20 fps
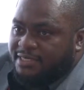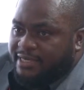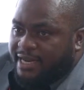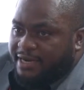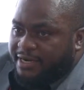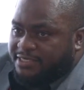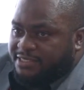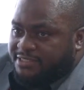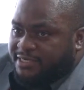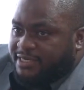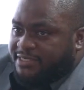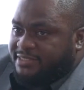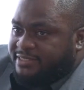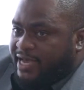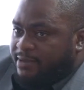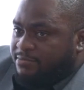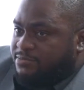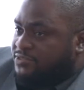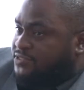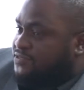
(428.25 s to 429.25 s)
unnecessary
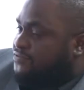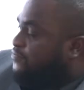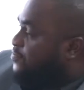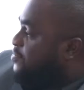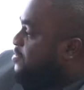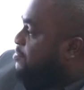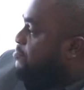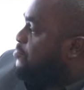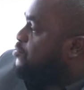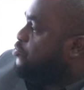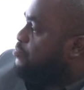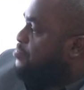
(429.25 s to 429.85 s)
times for them to